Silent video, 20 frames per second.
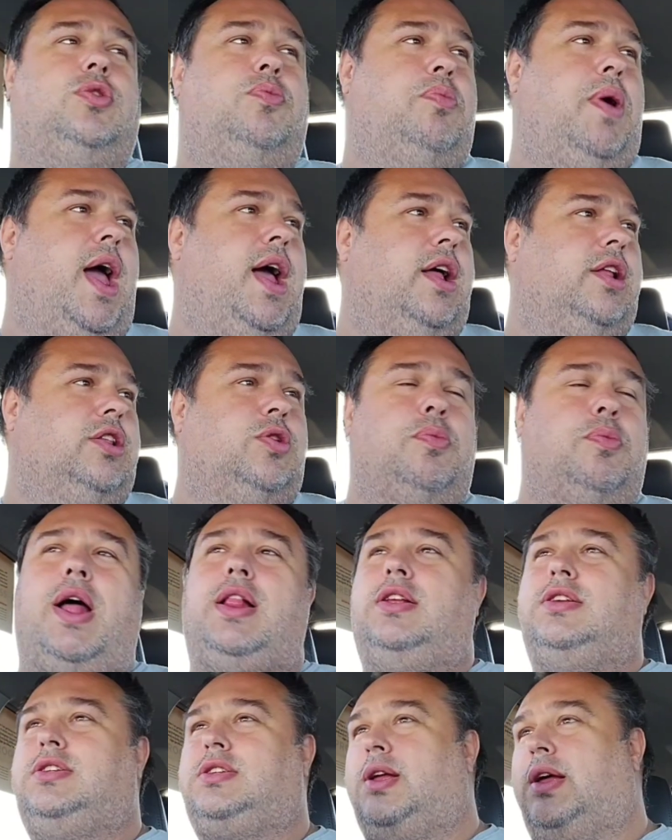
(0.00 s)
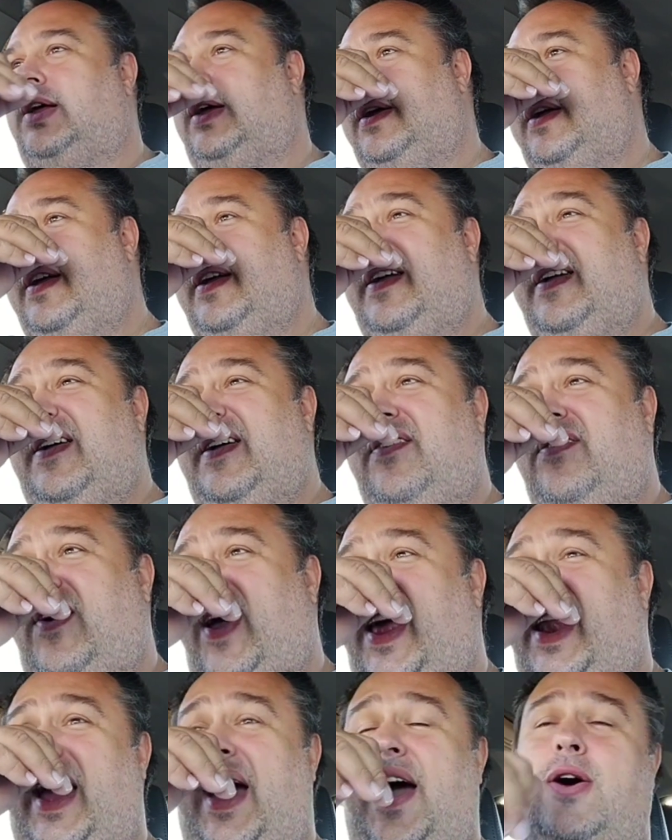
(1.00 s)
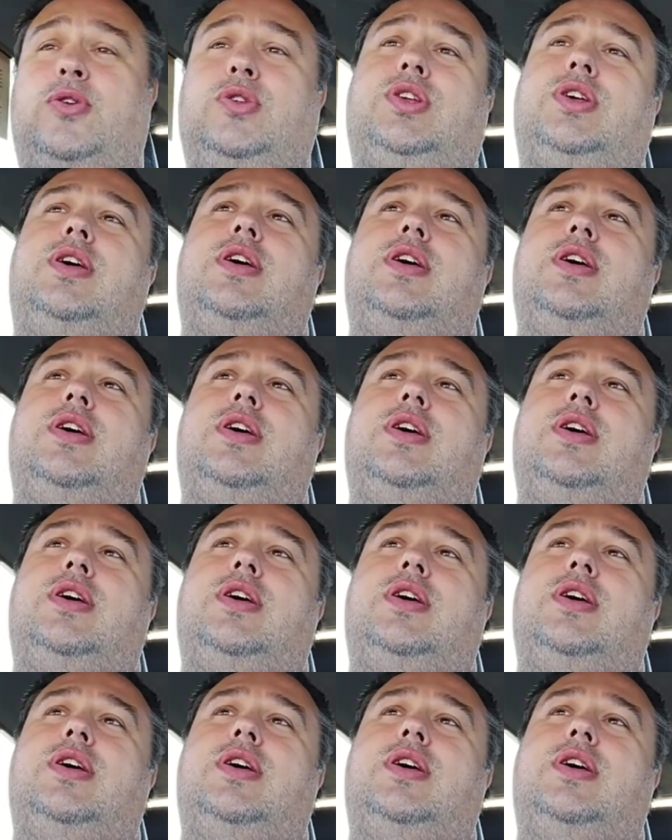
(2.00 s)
balance the fan out.